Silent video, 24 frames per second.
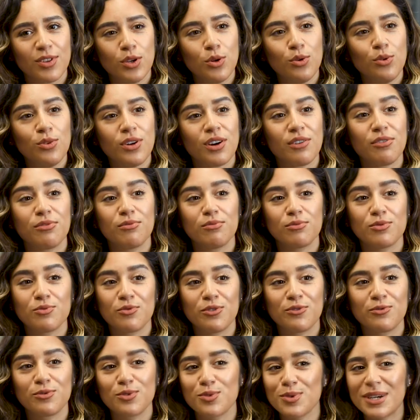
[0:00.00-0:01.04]
Oh, not
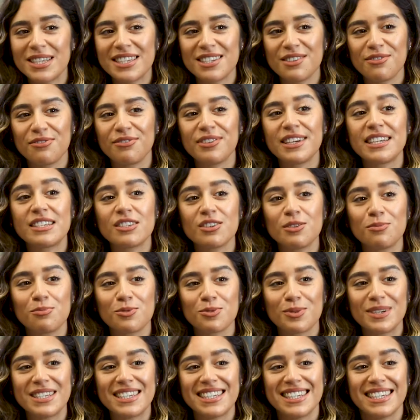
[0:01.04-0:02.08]
20 feet up,
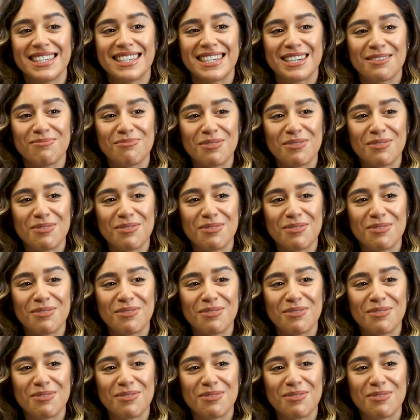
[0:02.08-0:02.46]
20 deep